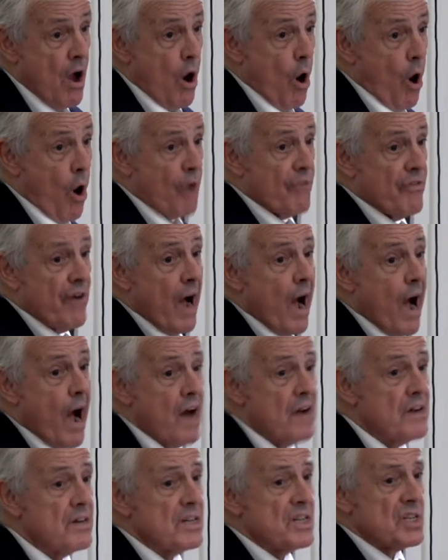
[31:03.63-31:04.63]
of
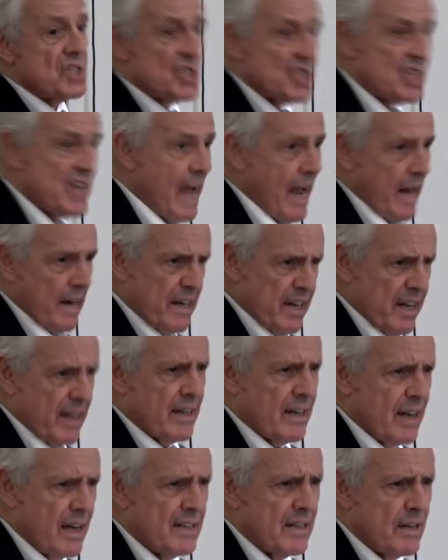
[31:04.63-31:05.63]
understanding,
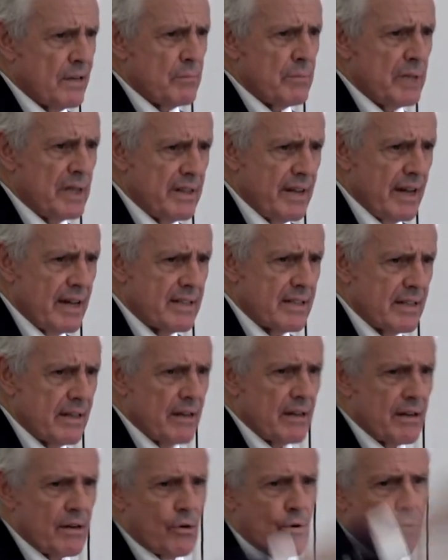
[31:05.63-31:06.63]
and I don't mean that in
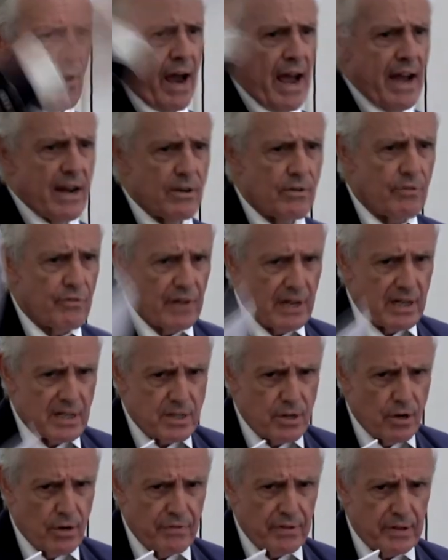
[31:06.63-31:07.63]
a grand
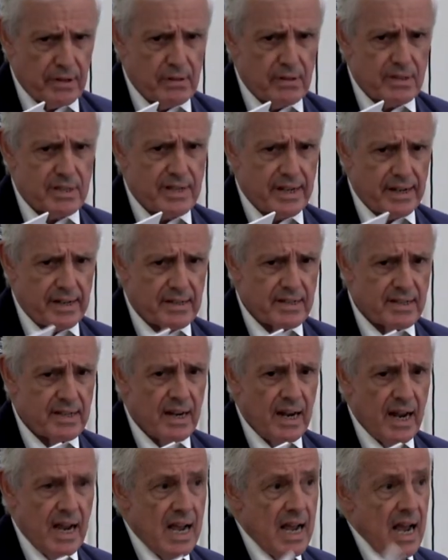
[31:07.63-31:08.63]
philosophical sense.
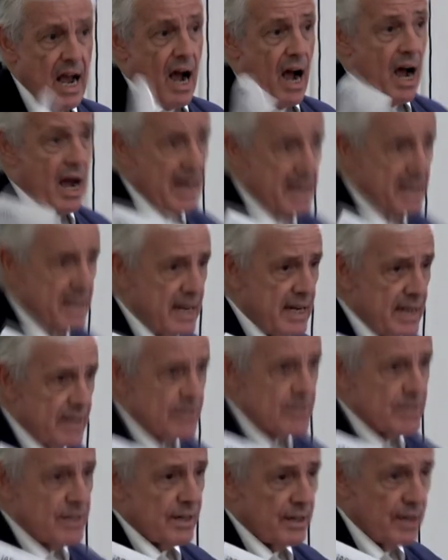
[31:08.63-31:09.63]
I
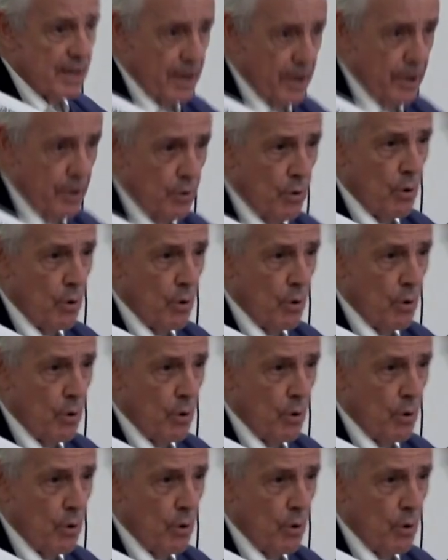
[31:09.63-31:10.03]
need to know